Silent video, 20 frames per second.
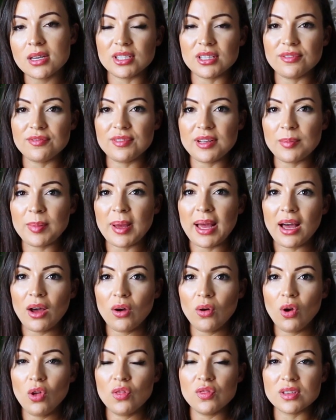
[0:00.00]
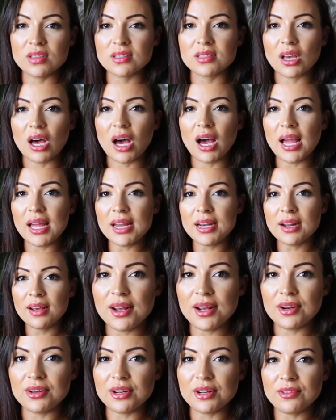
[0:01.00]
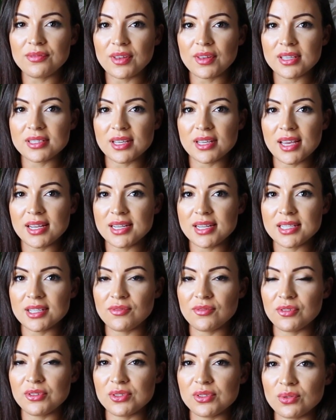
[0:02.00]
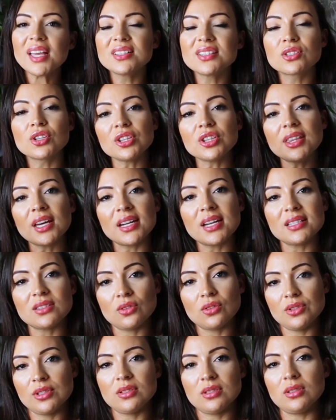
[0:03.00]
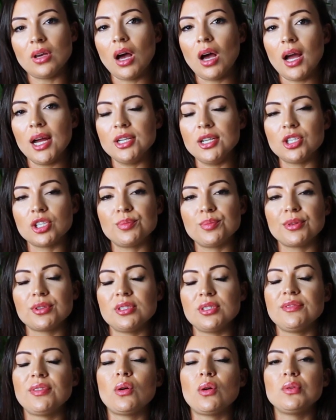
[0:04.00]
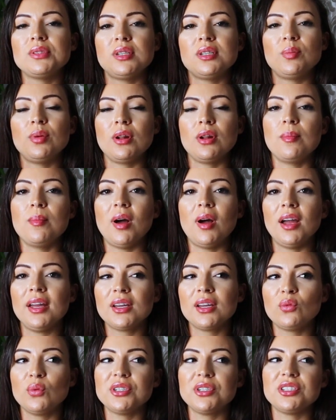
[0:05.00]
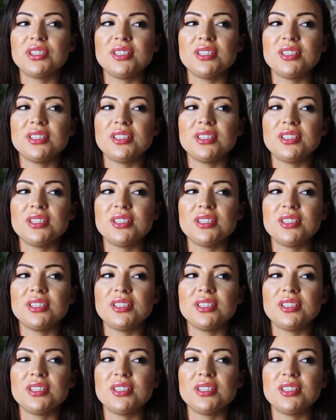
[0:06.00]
to the flip out on the side. I don't know if there's any difference. It's good that it's on the side just because if I wanted to put a mic, which